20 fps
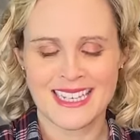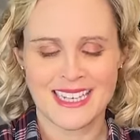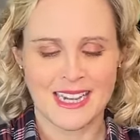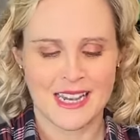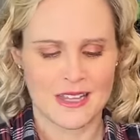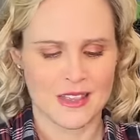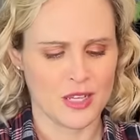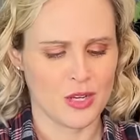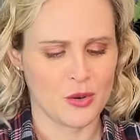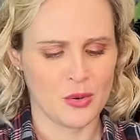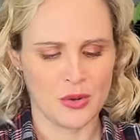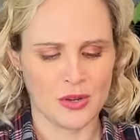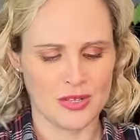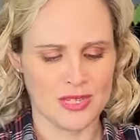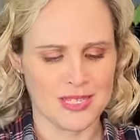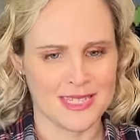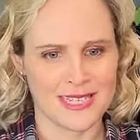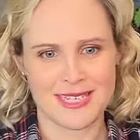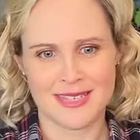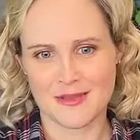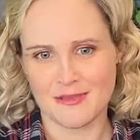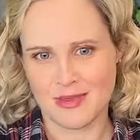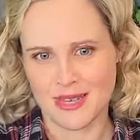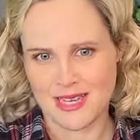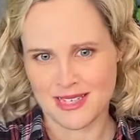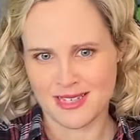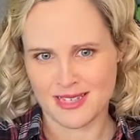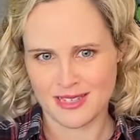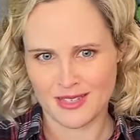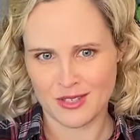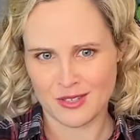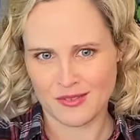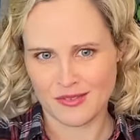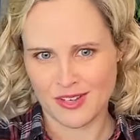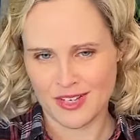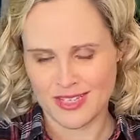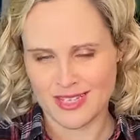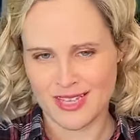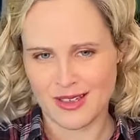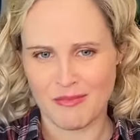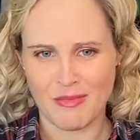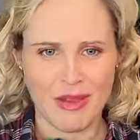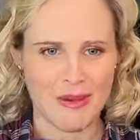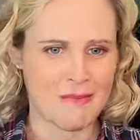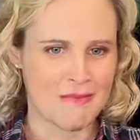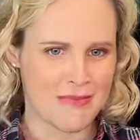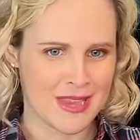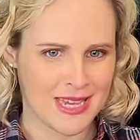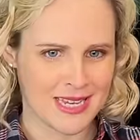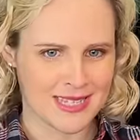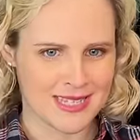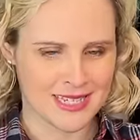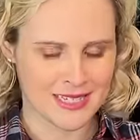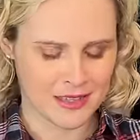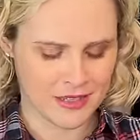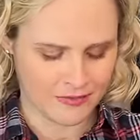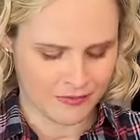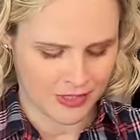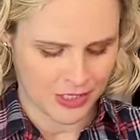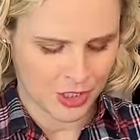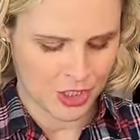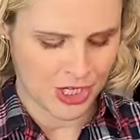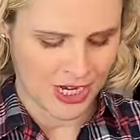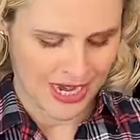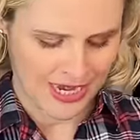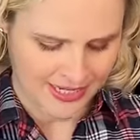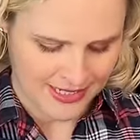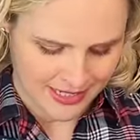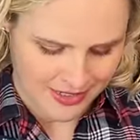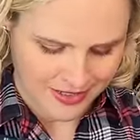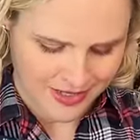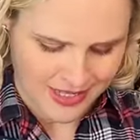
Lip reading: and the quality is amazing. So we've got some amazing, lovely checks here.